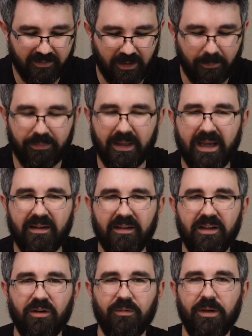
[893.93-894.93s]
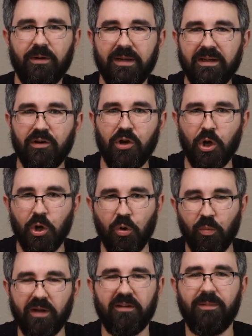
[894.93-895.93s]
apply to, you know, we don't need to know
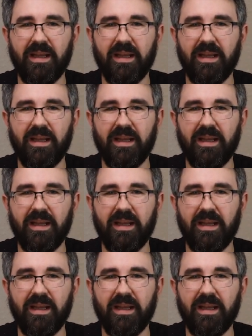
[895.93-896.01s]
what's